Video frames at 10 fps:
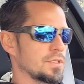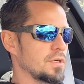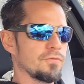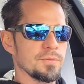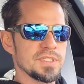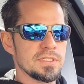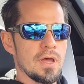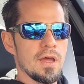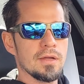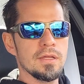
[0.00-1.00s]
turn it from
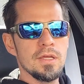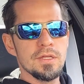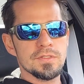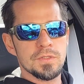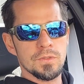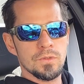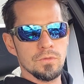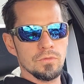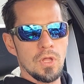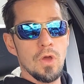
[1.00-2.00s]
stock
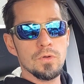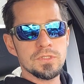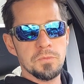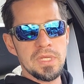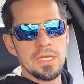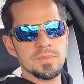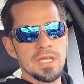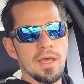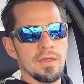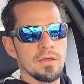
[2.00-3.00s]
to low to medium to high.